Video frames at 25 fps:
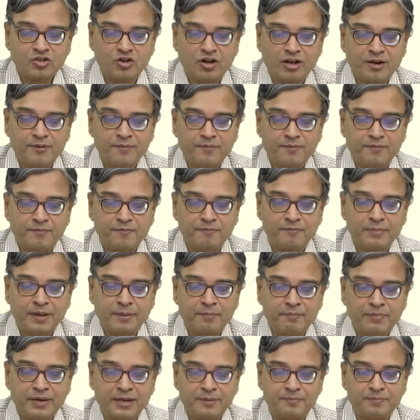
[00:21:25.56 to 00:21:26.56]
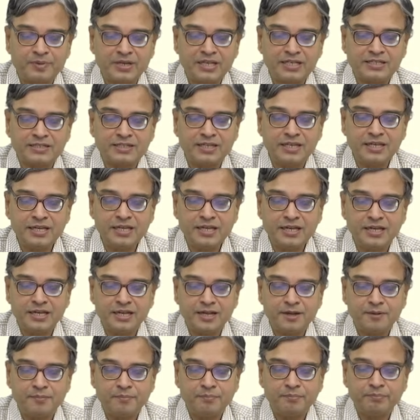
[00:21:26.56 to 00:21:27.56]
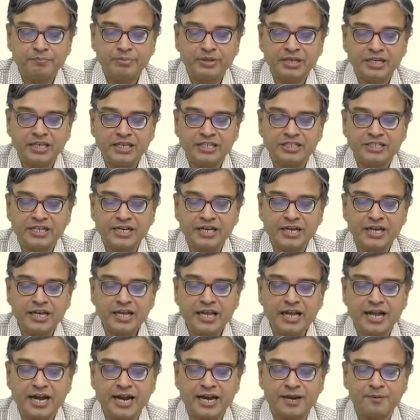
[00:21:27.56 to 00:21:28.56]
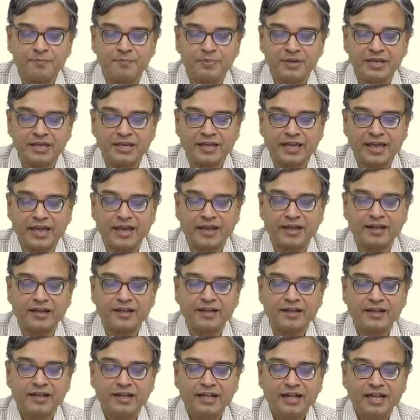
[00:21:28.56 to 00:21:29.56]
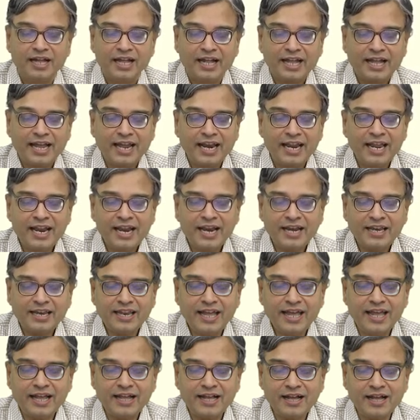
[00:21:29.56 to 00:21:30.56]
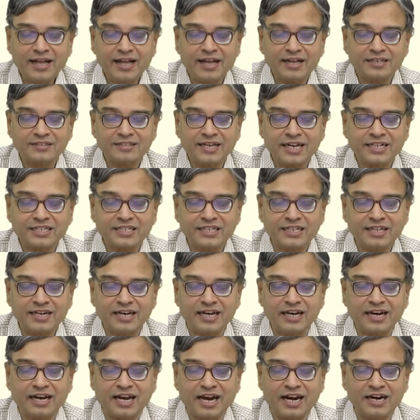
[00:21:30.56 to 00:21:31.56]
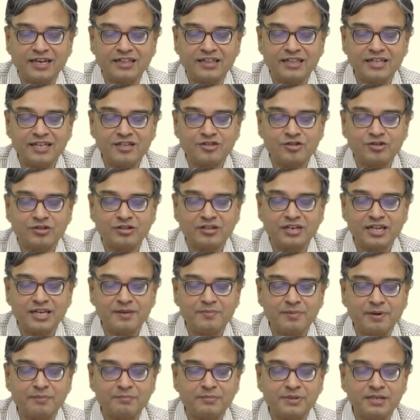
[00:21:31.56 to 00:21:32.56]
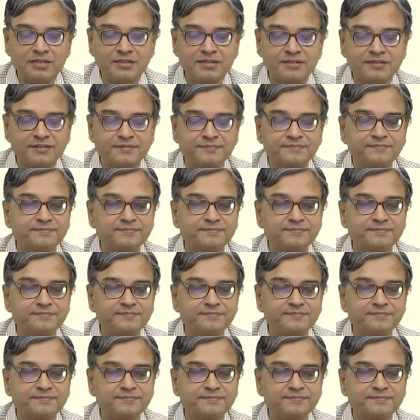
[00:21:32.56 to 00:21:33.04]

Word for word: on member B C, B J and B K. Can I take a section and cut these three members?